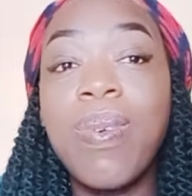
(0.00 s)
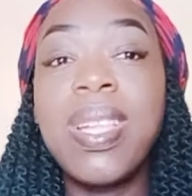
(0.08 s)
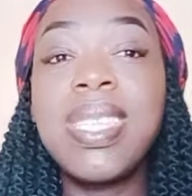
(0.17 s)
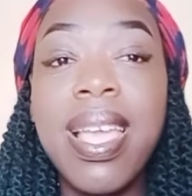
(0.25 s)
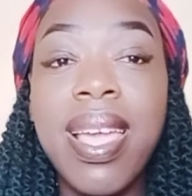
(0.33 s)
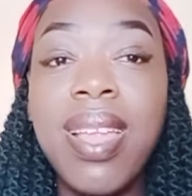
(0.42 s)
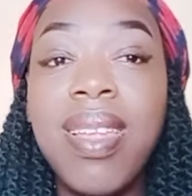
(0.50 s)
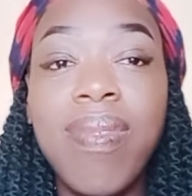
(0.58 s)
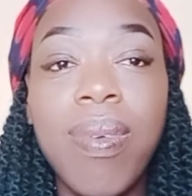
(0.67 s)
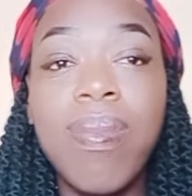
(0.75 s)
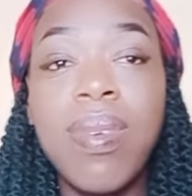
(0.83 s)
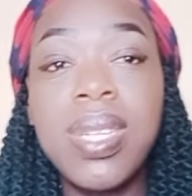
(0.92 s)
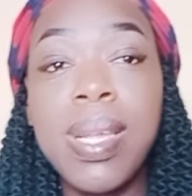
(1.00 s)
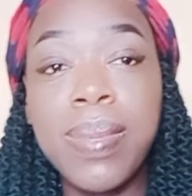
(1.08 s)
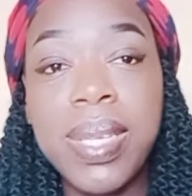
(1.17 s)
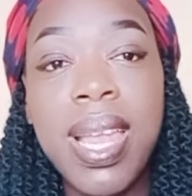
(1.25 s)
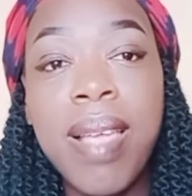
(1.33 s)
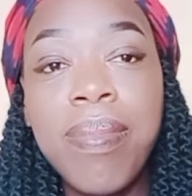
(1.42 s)
Once again, if you've not
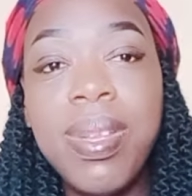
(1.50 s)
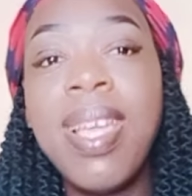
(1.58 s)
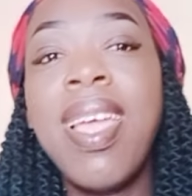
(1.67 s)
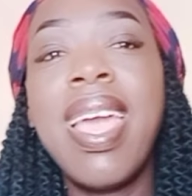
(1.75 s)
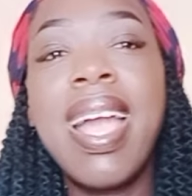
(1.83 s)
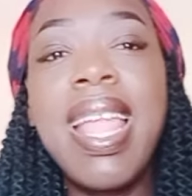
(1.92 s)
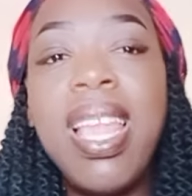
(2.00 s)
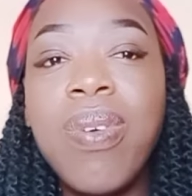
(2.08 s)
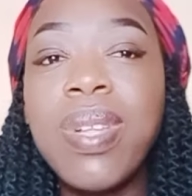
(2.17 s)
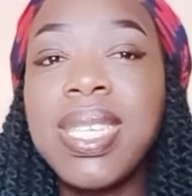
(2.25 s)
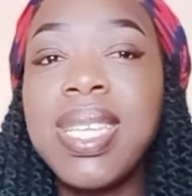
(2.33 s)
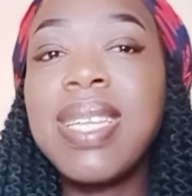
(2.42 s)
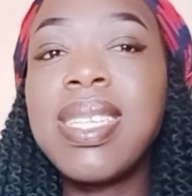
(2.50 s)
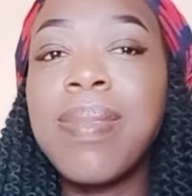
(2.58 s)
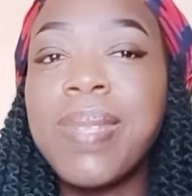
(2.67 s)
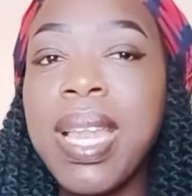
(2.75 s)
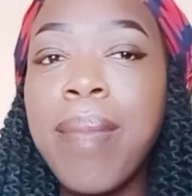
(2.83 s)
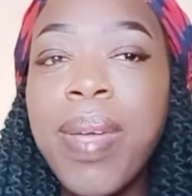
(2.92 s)
subscribed, kindly consider
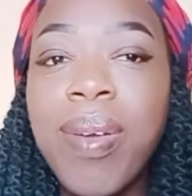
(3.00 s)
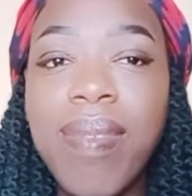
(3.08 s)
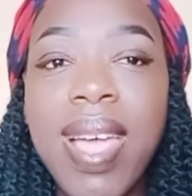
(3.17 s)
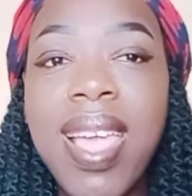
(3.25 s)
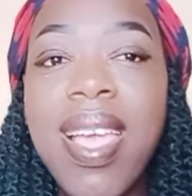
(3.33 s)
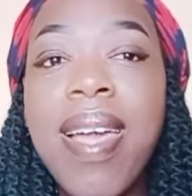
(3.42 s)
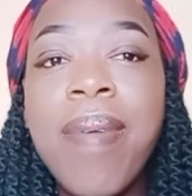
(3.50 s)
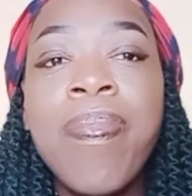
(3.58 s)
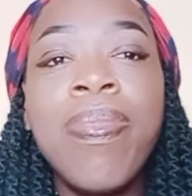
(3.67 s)
subscribing over here.